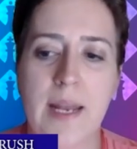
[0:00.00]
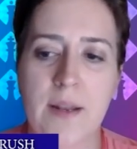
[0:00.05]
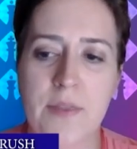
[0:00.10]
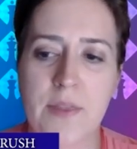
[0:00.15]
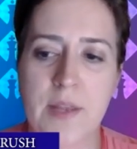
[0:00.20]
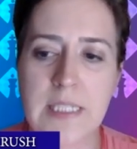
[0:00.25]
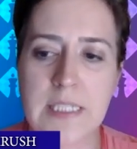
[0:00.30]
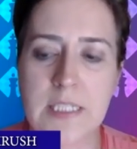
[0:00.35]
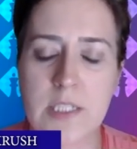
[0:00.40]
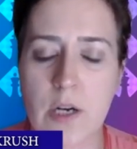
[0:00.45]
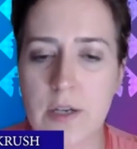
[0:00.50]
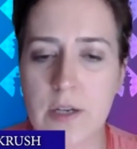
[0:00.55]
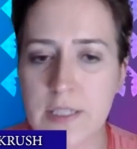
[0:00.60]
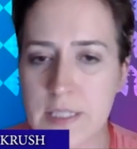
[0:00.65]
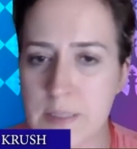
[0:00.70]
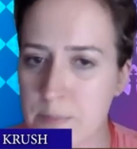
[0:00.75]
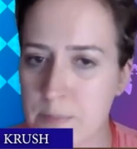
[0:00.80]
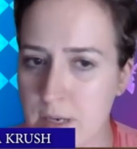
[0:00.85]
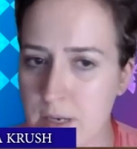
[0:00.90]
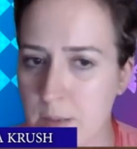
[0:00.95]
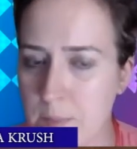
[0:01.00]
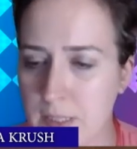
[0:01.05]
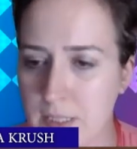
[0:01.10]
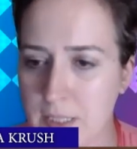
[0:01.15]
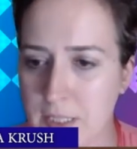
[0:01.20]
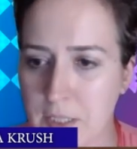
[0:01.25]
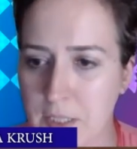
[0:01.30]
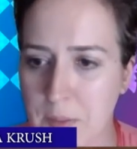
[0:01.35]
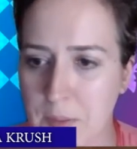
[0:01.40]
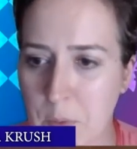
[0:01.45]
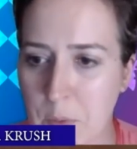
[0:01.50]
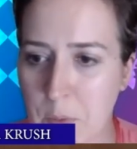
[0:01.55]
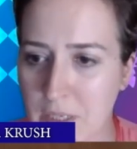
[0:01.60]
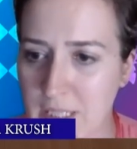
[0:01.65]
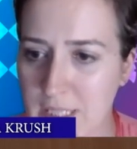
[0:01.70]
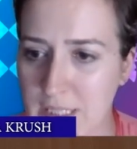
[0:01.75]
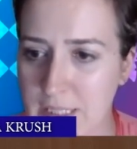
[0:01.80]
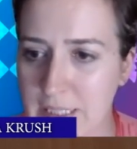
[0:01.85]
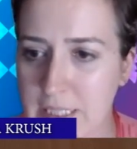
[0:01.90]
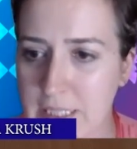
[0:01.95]
and things started to become a little more
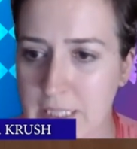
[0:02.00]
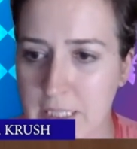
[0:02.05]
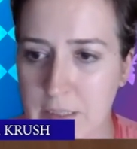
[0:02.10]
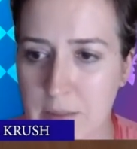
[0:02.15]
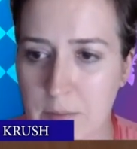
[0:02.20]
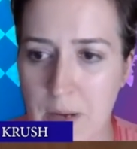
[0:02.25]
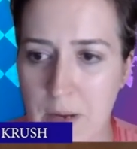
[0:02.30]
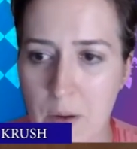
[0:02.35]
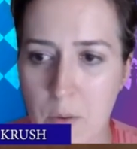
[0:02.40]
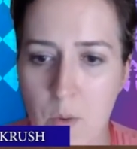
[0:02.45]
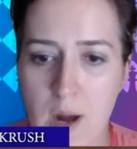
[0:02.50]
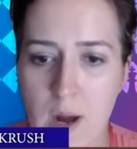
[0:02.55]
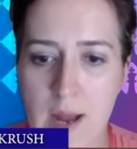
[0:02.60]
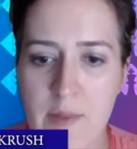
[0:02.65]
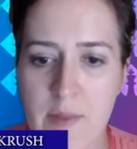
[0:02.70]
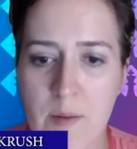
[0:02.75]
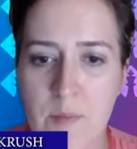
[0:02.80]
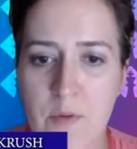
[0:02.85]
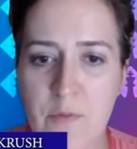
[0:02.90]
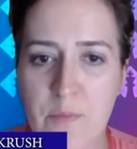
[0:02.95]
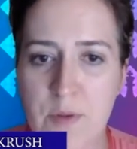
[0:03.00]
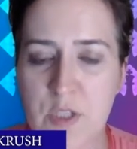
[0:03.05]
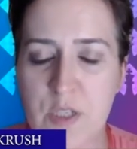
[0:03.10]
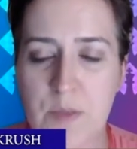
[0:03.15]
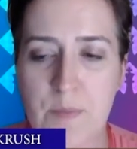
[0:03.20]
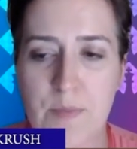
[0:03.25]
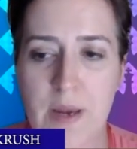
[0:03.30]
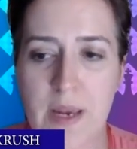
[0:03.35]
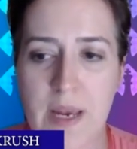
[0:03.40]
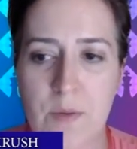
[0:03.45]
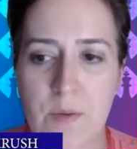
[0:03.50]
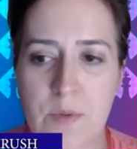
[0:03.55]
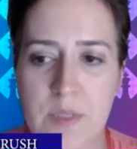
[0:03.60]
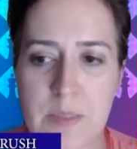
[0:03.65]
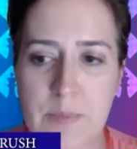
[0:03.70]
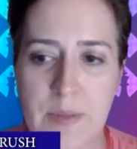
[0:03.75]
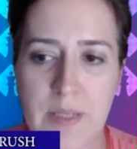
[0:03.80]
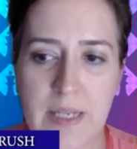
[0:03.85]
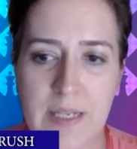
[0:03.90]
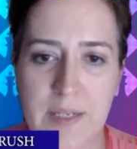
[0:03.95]
clear about why that move bishop a8 was
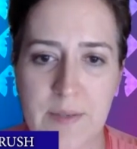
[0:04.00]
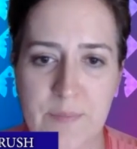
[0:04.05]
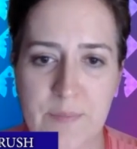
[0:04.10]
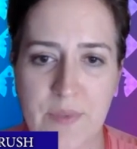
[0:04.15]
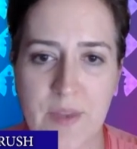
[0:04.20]
played.